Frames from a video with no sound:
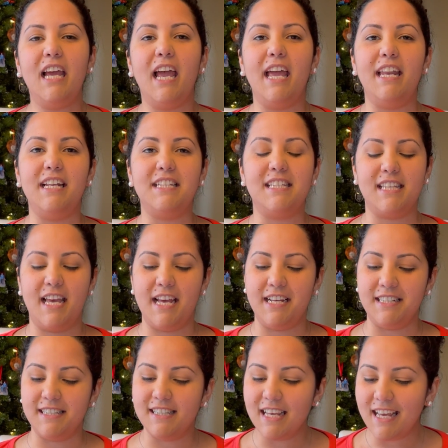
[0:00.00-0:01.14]
And it
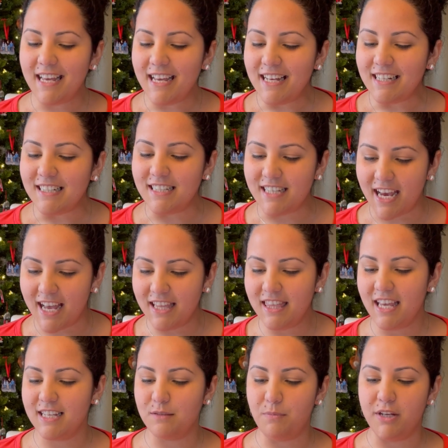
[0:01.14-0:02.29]
says, "Death
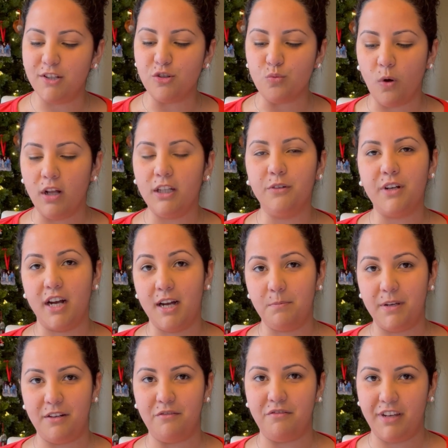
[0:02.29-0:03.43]
has been swallowed up
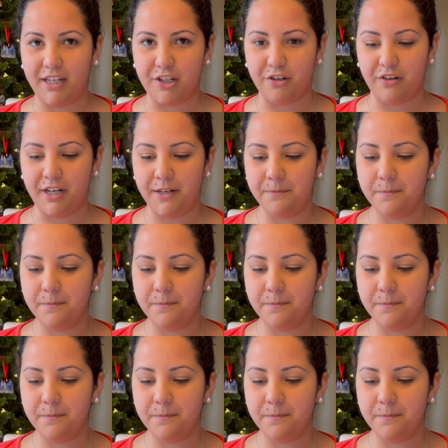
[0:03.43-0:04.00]
in victory.